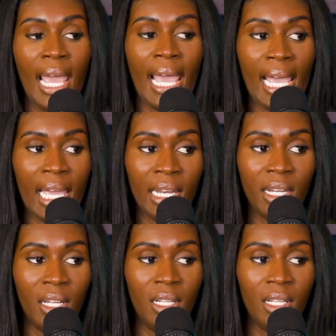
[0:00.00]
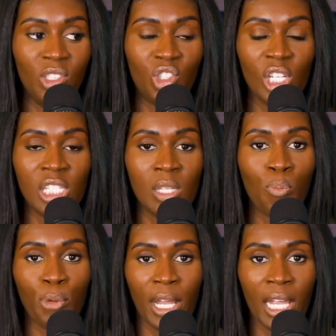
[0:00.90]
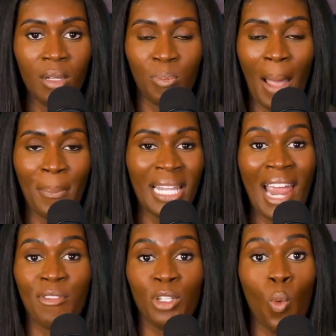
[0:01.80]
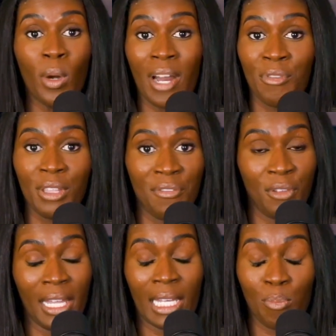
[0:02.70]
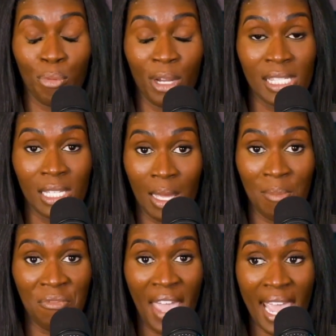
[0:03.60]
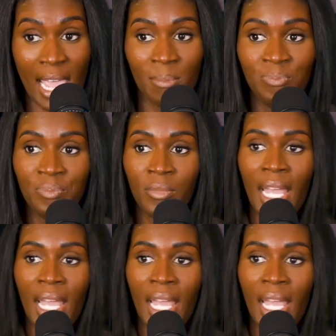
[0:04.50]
and just to bring popularity or whatever they feel like it brings to them, fame.